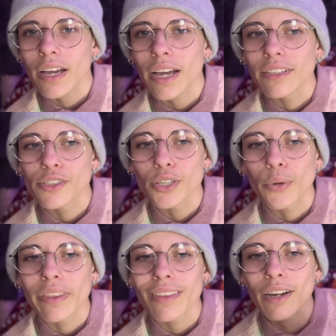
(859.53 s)
and so
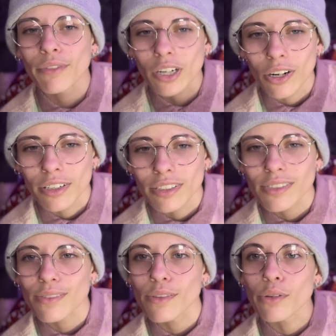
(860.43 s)
in that regard
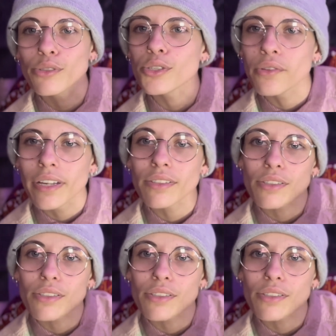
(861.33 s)
those two things